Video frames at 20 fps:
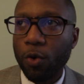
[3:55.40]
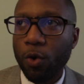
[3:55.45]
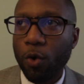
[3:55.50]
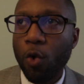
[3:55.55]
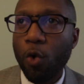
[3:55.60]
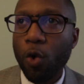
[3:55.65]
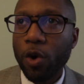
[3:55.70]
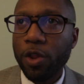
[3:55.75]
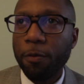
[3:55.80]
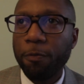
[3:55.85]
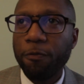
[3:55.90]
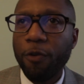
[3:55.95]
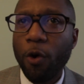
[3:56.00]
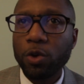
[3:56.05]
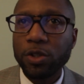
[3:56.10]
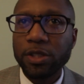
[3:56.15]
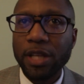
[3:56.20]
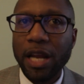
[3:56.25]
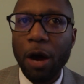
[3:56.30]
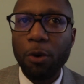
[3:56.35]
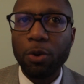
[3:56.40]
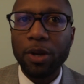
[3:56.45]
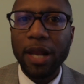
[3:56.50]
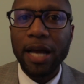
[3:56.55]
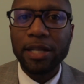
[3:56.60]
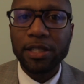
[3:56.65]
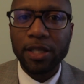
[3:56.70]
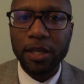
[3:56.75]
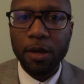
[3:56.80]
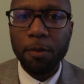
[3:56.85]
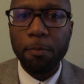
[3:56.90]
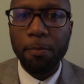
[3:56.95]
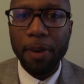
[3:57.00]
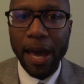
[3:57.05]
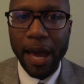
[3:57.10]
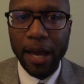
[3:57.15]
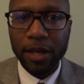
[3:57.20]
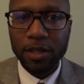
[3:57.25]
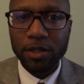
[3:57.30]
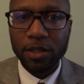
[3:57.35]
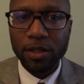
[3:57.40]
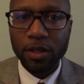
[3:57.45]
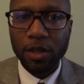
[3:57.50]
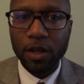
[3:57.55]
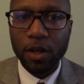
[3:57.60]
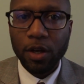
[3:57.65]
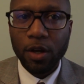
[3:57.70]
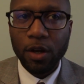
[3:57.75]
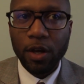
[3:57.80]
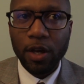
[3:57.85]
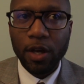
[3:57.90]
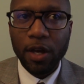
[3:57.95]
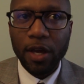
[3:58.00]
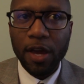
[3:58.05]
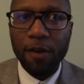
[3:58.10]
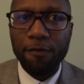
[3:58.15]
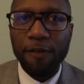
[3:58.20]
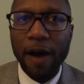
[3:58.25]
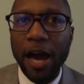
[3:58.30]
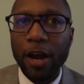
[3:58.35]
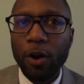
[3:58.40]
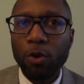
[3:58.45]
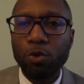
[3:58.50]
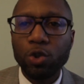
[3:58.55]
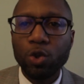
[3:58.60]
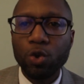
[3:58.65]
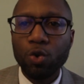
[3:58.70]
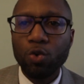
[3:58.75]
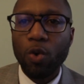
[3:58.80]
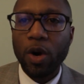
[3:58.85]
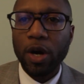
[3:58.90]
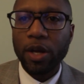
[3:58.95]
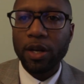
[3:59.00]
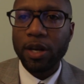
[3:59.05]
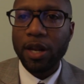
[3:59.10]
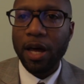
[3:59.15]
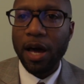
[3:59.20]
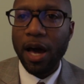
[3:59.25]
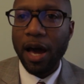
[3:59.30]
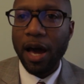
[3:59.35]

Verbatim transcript: who are the folks that I would like to impact? If I don't do what